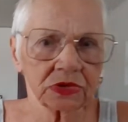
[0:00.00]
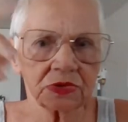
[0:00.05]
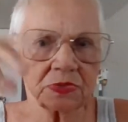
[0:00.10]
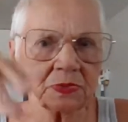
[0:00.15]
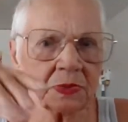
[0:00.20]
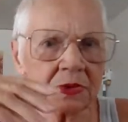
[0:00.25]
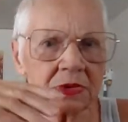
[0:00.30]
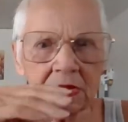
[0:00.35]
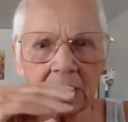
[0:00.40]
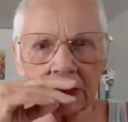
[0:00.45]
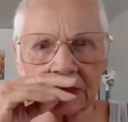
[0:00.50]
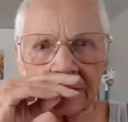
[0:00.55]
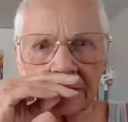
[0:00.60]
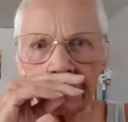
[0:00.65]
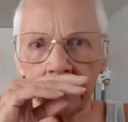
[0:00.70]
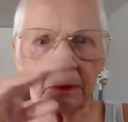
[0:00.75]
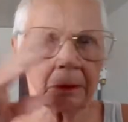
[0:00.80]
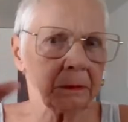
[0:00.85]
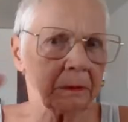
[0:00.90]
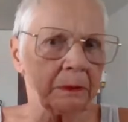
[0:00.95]
us, but
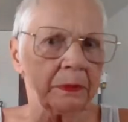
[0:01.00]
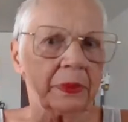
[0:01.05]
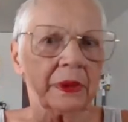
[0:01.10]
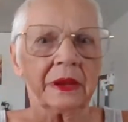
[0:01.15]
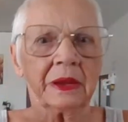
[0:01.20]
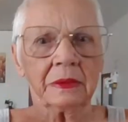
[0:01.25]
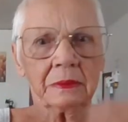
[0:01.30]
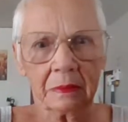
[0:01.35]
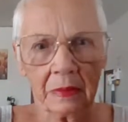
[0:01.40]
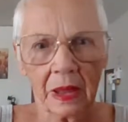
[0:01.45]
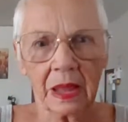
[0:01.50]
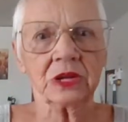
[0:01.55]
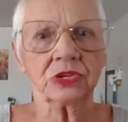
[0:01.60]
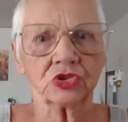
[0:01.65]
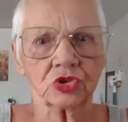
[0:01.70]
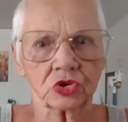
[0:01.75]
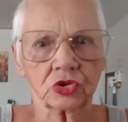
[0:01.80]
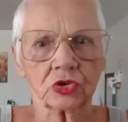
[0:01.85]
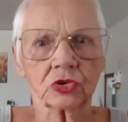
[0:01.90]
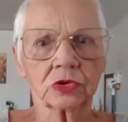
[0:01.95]
nothing big,
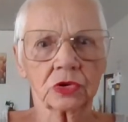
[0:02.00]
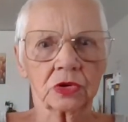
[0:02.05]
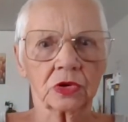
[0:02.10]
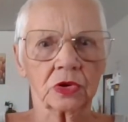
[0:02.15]
major.